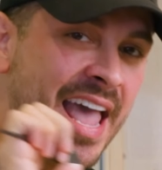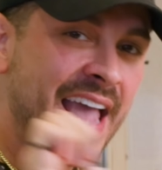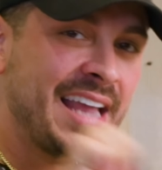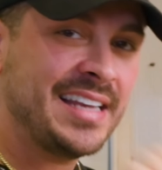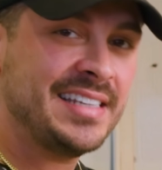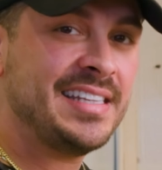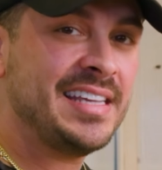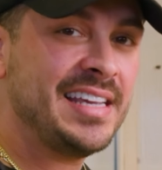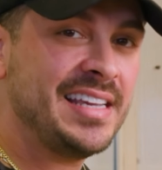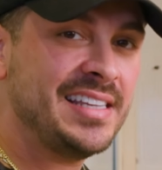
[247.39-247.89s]

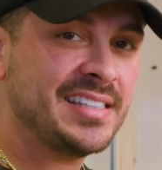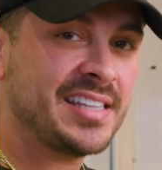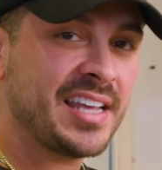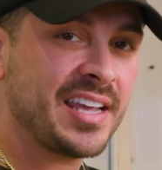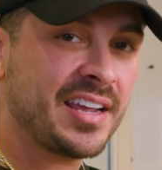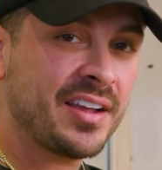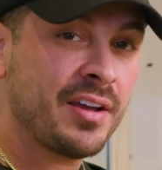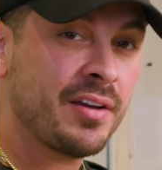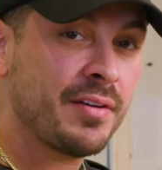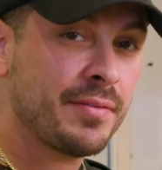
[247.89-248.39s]
and
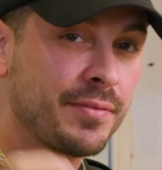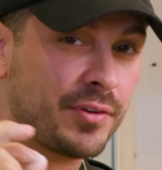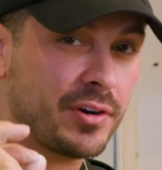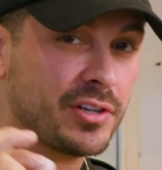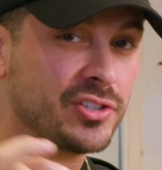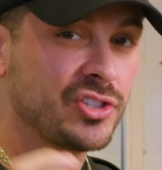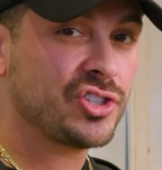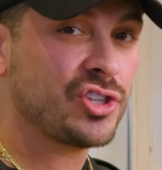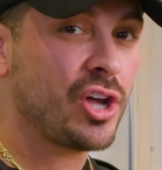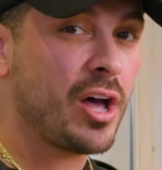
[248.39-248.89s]
teasing for
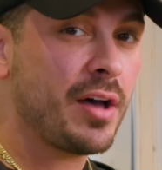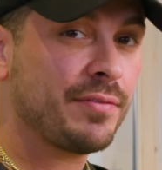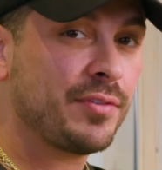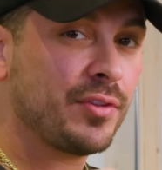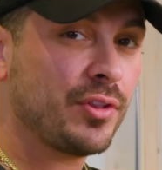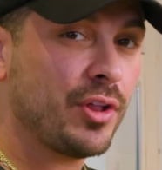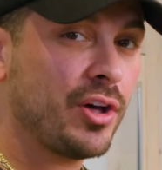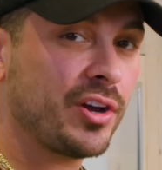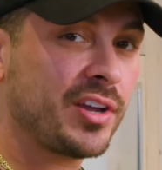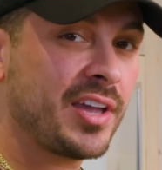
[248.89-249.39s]
a soft
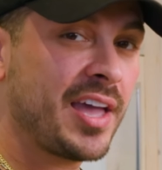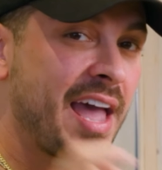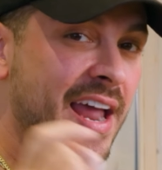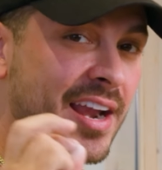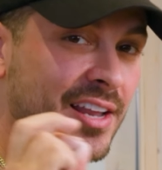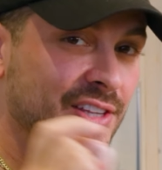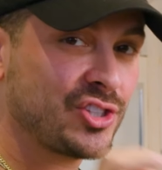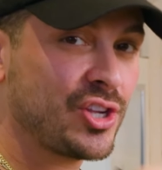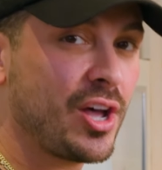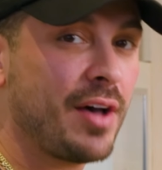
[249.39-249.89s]
look
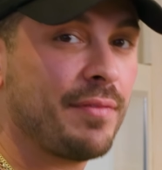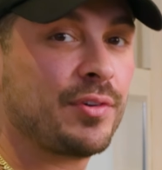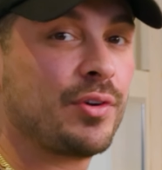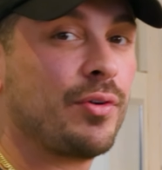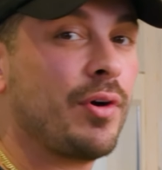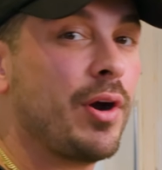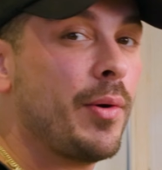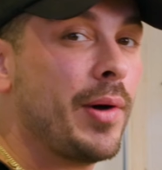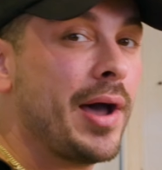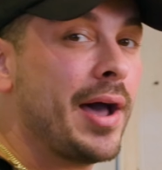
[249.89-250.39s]
and a soft
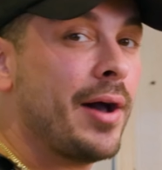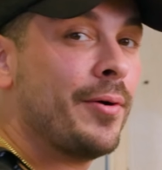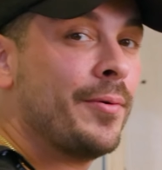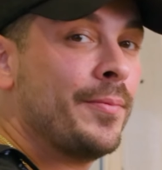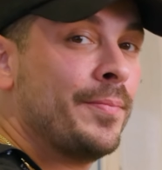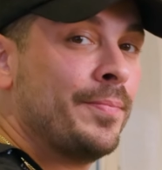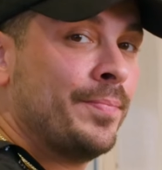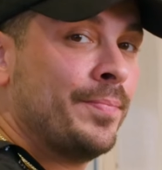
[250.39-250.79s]
grow out.